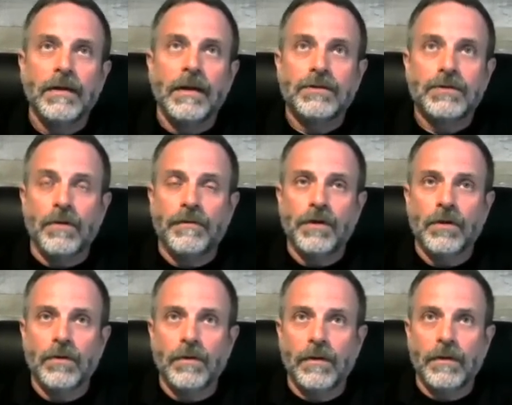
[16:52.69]
So if
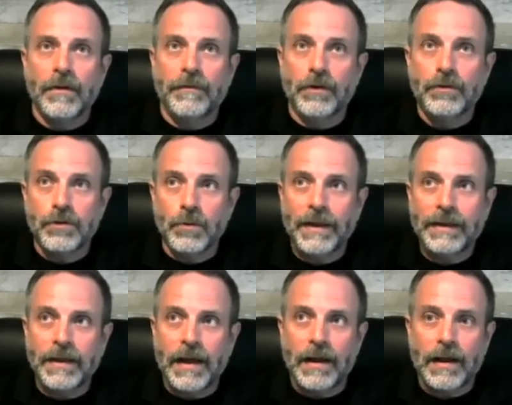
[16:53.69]
you're doing
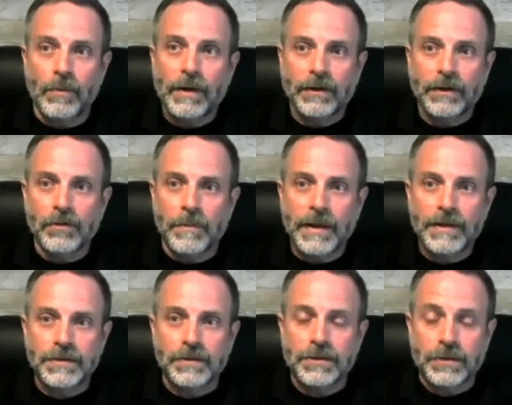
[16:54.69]
that on a regular
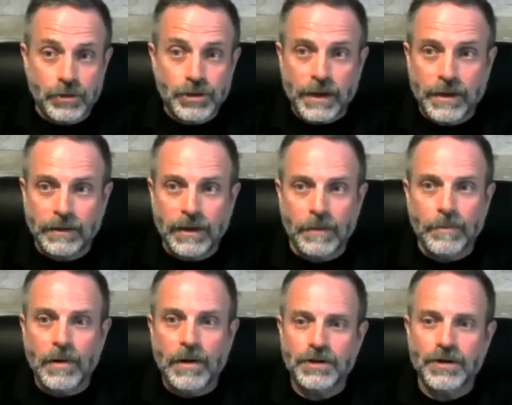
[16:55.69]
basis, you're checking that
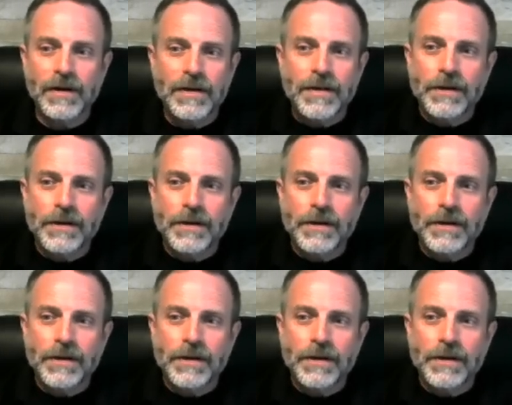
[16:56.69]
pressure,